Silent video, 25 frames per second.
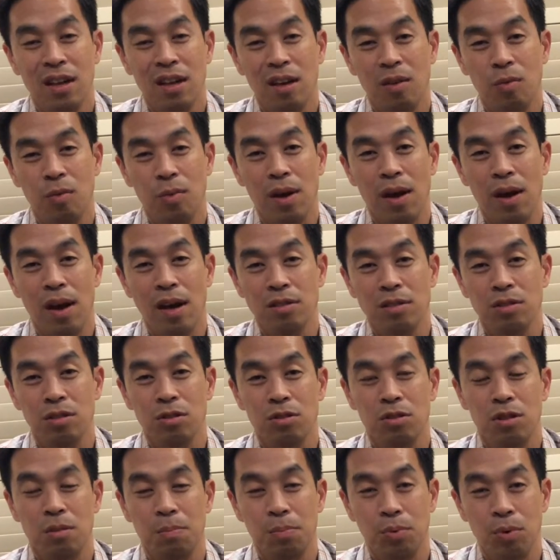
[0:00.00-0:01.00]
and we also
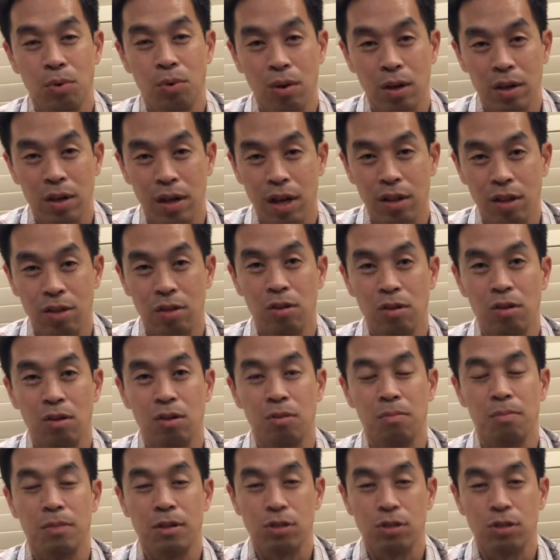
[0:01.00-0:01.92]
support other